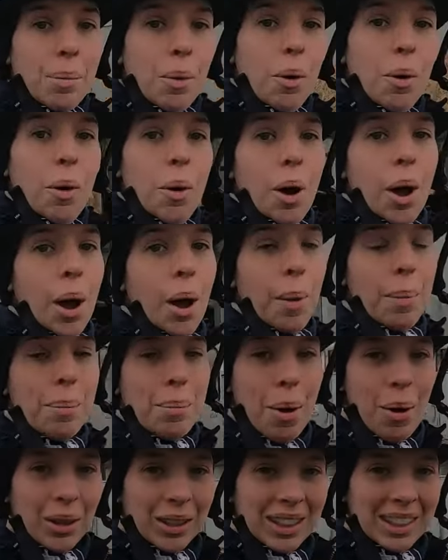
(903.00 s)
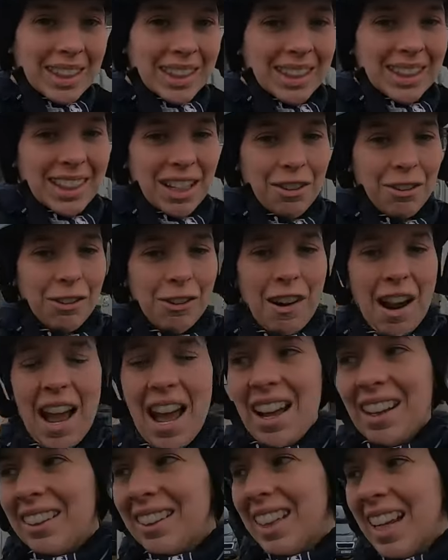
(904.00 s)
more boxes and stuff
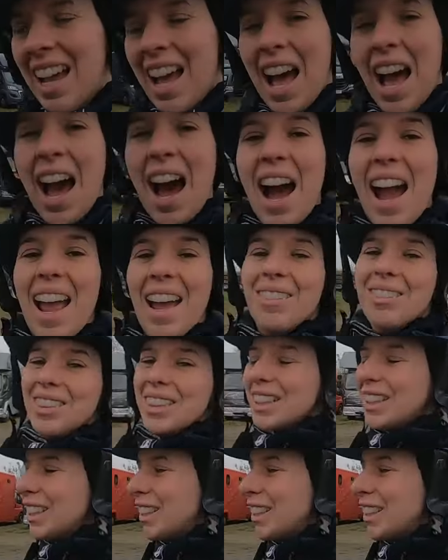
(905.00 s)
around. I am